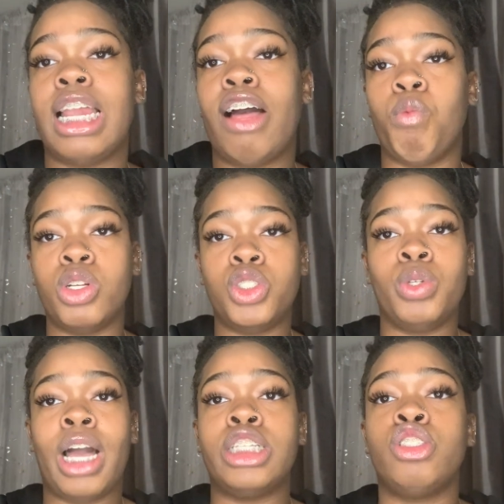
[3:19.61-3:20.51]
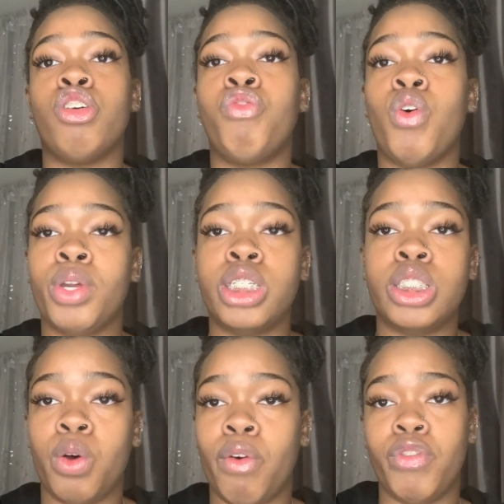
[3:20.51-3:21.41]
that I want you guys to
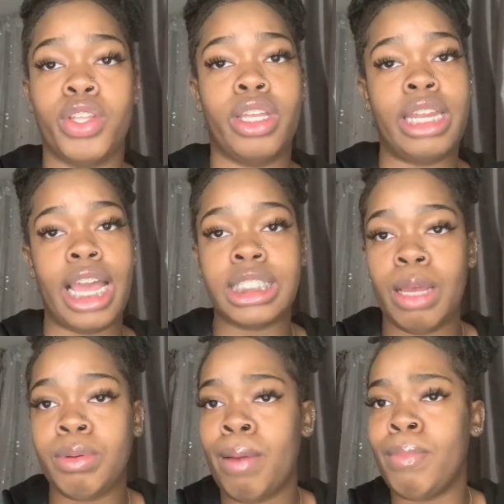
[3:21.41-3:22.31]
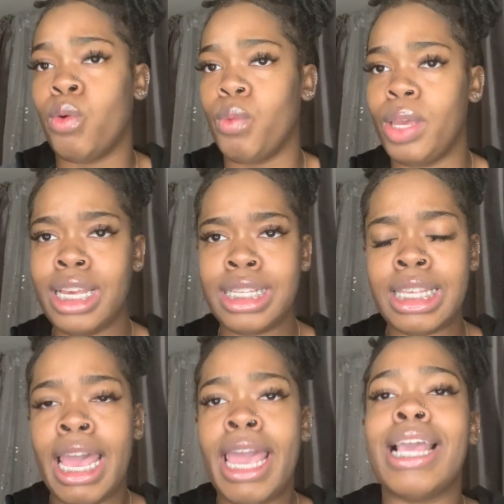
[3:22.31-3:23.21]
focus on for the next upcoming
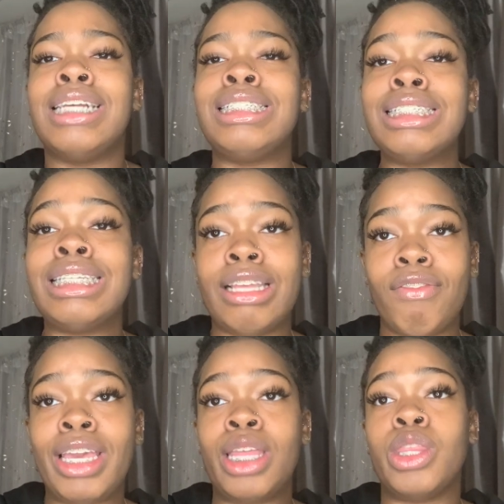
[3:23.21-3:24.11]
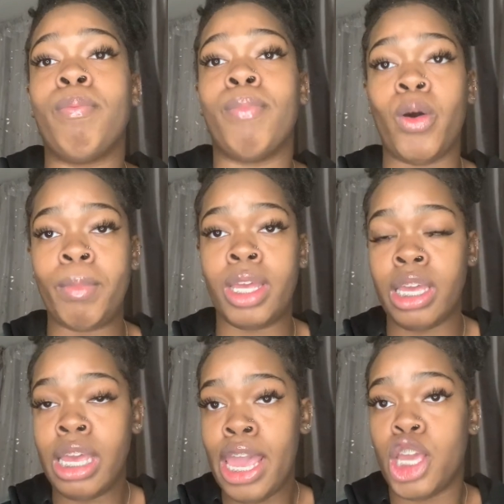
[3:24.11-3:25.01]
weeks is just living in the moment,